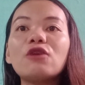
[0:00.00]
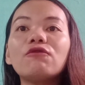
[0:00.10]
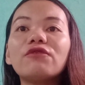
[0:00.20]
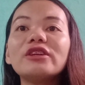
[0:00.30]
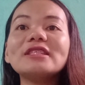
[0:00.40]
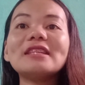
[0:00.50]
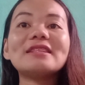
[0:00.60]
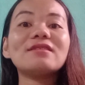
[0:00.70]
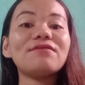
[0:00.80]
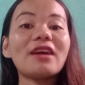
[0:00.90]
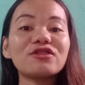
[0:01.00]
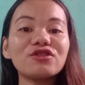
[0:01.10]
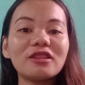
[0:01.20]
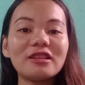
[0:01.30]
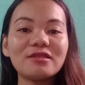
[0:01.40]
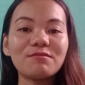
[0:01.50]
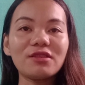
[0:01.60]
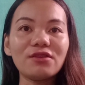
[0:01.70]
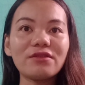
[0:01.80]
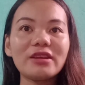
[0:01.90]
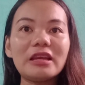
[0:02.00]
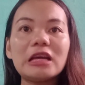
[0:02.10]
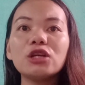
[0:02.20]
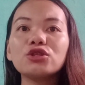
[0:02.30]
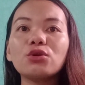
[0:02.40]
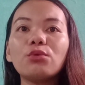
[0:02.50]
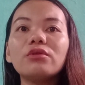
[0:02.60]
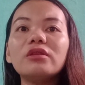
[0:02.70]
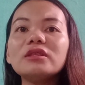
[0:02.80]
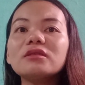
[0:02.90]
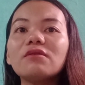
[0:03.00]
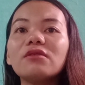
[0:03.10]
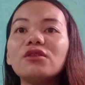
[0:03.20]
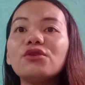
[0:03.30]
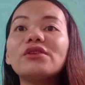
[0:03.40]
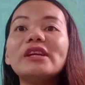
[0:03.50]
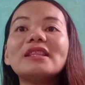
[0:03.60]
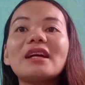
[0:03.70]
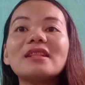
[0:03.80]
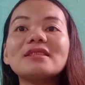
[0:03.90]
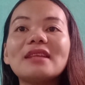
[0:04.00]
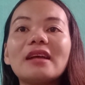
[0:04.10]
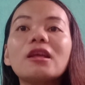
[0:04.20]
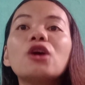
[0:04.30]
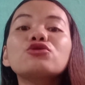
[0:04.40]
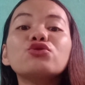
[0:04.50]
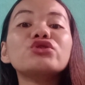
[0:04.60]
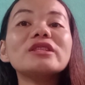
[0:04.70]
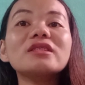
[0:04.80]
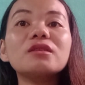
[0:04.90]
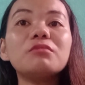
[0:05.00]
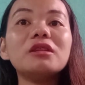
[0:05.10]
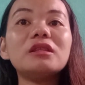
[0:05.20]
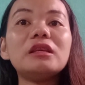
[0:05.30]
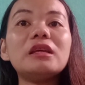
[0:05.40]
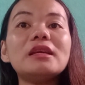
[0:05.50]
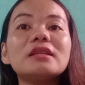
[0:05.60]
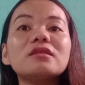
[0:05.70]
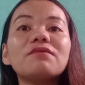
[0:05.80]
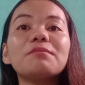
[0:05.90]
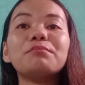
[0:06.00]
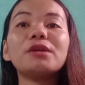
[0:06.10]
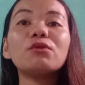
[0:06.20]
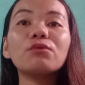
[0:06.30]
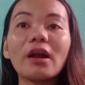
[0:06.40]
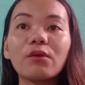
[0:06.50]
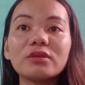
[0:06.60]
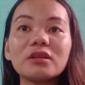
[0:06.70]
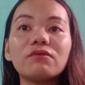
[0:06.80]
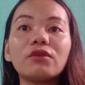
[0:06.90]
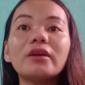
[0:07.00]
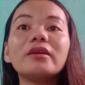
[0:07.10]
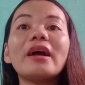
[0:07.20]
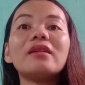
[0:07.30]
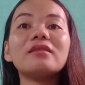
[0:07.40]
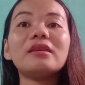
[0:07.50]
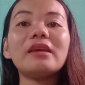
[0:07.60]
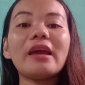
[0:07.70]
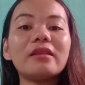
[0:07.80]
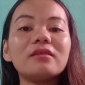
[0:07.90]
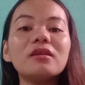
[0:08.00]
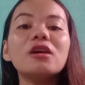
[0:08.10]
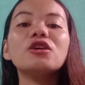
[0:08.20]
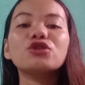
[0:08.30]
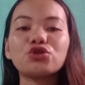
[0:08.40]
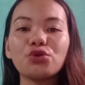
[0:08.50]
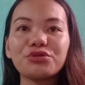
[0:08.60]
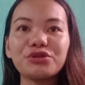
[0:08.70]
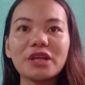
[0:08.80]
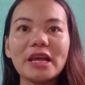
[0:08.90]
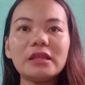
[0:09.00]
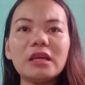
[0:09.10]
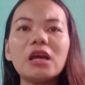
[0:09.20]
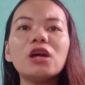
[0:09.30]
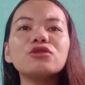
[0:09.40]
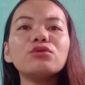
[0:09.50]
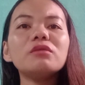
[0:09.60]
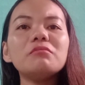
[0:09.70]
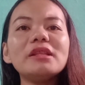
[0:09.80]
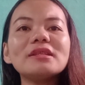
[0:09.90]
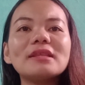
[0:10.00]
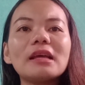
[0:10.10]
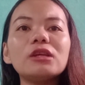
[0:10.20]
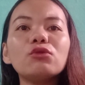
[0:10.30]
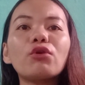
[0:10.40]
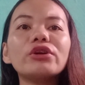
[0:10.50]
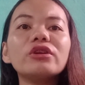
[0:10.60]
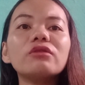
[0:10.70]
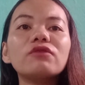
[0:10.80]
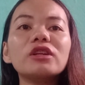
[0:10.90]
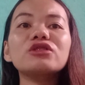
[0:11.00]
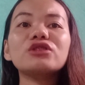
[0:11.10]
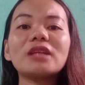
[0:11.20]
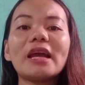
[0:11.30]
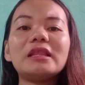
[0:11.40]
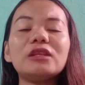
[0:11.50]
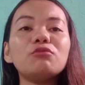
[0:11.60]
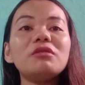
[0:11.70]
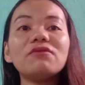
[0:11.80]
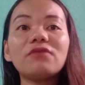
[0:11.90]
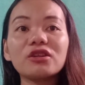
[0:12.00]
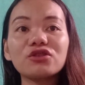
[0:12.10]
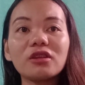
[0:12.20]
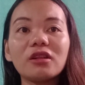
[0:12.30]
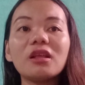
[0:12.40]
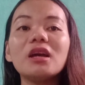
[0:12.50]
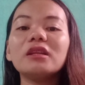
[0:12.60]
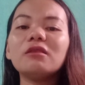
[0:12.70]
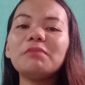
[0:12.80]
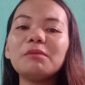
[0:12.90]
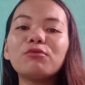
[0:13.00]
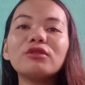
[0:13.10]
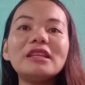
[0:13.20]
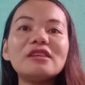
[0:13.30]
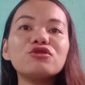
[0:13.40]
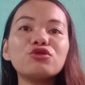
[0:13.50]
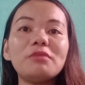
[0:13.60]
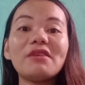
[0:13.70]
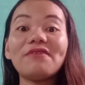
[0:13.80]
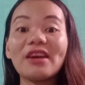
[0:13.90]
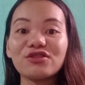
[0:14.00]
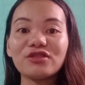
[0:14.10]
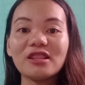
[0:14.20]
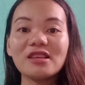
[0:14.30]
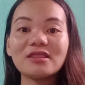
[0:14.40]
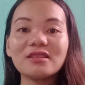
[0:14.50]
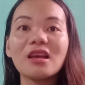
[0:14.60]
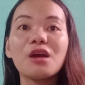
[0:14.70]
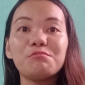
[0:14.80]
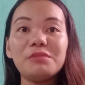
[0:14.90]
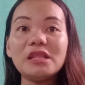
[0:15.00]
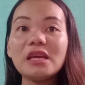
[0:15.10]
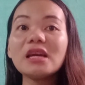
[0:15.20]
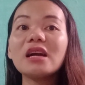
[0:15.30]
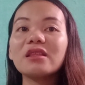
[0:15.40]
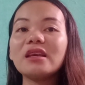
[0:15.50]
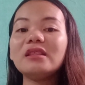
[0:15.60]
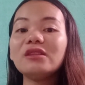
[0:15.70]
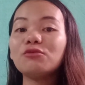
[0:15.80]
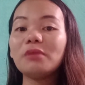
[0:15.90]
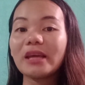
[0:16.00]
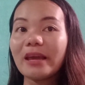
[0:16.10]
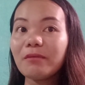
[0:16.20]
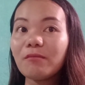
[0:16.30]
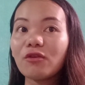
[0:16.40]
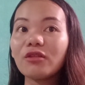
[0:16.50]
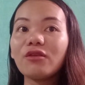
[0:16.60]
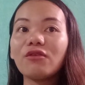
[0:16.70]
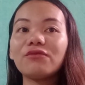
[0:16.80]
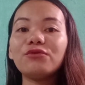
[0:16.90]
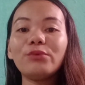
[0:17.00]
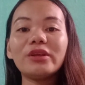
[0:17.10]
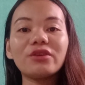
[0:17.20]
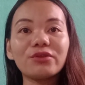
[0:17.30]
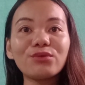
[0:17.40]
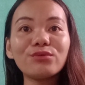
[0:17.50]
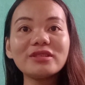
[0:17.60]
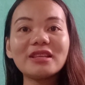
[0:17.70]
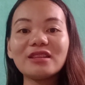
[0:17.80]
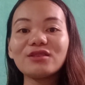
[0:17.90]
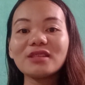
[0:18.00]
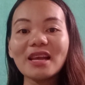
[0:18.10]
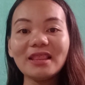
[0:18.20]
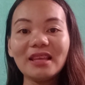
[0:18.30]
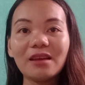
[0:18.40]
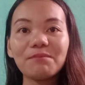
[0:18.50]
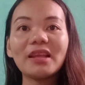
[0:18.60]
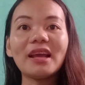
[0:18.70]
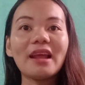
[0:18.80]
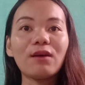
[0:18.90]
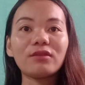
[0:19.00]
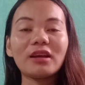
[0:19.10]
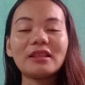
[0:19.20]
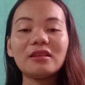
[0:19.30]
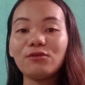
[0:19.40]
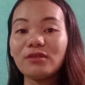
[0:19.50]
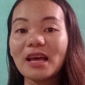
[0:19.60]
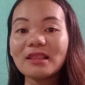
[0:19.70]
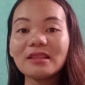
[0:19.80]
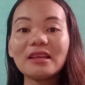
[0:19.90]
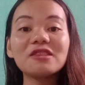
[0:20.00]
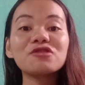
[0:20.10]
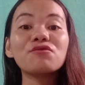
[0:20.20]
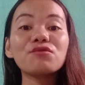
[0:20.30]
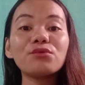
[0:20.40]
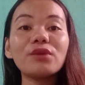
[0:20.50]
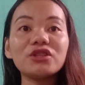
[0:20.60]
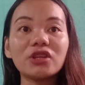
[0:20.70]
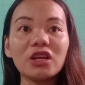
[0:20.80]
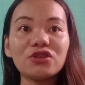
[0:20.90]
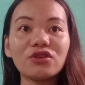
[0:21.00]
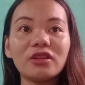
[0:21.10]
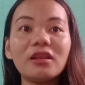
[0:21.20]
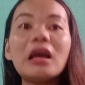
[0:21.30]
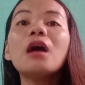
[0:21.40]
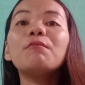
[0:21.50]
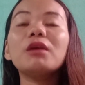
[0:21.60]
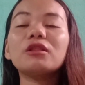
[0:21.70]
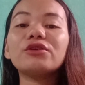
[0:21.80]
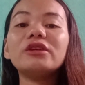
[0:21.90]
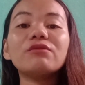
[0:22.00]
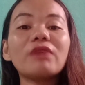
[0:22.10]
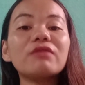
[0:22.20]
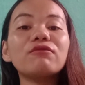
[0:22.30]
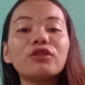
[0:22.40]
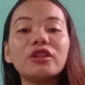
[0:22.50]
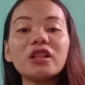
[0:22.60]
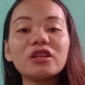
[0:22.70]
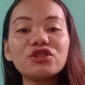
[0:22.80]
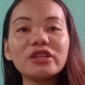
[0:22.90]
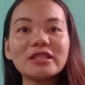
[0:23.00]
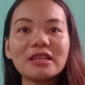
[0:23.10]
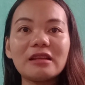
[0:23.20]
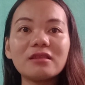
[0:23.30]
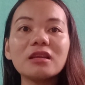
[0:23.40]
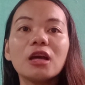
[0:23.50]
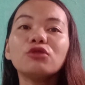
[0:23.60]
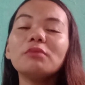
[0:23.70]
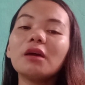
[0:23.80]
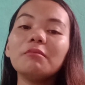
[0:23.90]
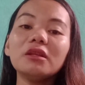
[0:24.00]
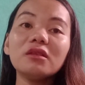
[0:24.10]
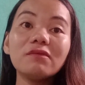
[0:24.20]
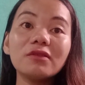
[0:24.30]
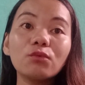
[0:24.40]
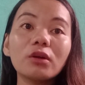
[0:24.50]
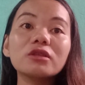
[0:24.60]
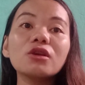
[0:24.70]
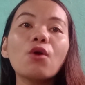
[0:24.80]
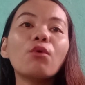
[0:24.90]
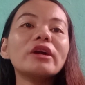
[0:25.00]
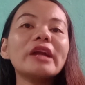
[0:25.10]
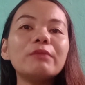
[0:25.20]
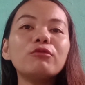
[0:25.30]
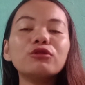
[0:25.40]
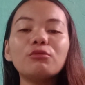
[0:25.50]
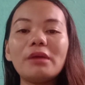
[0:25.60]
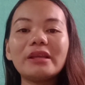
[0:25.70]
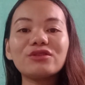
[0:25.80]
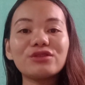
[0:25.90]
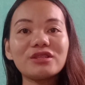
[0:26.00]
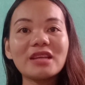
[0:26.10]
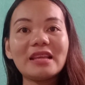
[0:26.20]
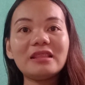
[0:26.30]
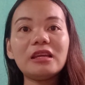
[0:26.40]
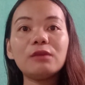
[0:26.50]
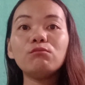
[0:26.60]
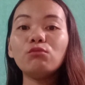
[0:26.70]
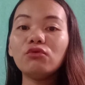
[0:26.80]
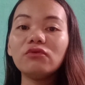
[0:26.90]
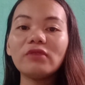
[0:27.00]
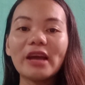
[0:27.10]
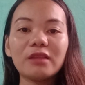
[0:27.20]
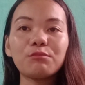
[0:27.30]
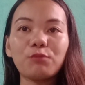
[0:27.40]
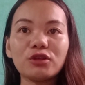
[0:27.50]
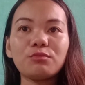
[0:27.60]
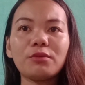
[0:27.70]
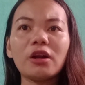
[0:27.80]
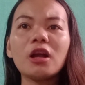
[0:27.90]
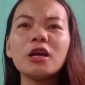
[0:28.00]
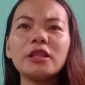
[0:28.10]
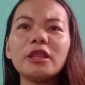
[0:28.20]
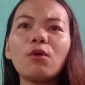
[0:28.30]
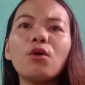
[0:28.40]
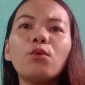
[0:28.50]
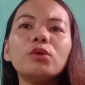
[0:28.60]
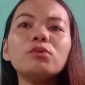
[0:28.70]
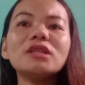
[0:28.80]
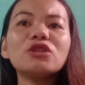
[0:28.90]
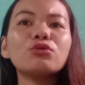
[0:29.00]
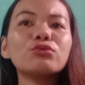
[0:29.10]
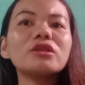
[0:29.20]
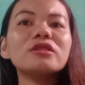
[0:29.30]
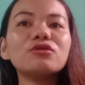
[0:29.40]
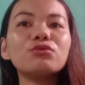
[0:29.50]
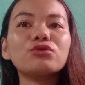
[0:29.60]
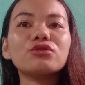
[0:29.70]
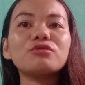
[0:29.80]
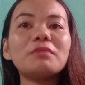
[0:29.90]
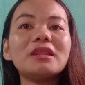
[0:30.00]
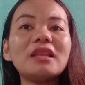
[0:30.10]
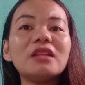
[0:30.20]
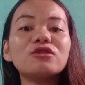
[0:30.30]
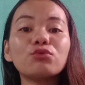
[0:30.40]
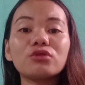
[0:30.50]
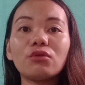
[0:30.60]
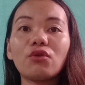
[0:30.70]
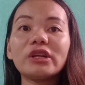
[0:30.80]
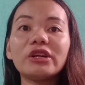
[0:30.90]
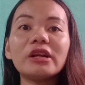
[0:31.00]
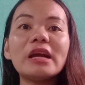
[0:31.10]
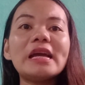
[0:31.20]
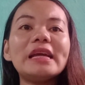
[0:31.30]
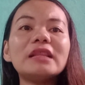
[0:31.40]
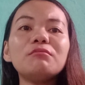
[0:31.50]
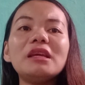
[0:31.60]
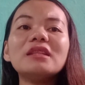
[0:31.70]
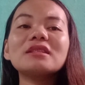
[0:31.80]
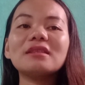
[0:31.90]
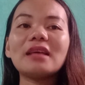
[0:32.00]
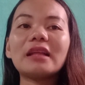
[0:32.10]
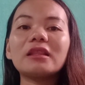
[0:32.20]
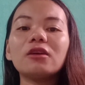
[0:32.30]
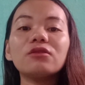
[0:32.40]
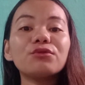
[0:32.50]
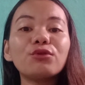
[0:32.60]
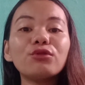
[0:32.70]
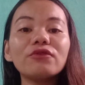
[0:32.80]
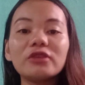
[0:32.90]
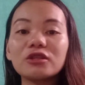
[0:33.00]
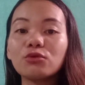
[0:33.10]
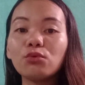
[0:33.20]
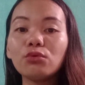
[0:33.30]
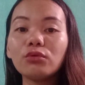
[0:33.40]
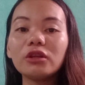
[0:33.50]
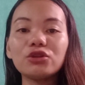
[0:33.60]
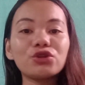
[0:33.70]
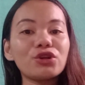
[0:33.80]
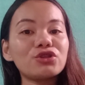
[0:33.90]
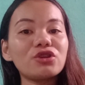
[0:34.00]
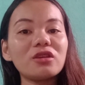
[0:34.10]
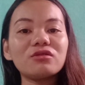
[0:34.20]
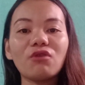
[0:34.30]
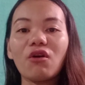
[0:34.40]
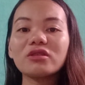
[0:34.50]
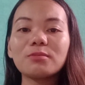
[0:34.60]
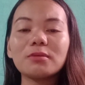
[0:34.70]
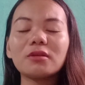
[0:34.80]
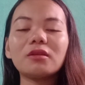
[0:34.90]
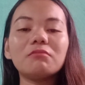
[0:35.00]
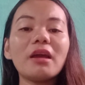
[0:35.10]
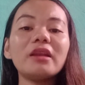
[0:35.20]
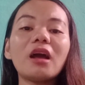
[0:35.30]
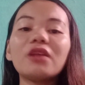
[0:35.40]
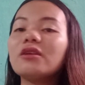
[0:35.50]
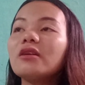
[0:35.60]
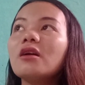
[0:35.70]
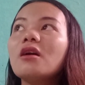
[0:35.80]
First is the functionalism theory. So this theory tells that social stability is a prerequisite for a healthy and strong society. So it means that in order for the society to be functional, the people needs to be a functionalist, meaning they need to be capable of doing their roles in the society. And how can they do that? It is through education, by learning rightful knowledge and skills to become individuals who are able to make the society move and prosper. Now, when we say social institutions maintain social order, it means that the role of the school, the churches, the hospital, and many other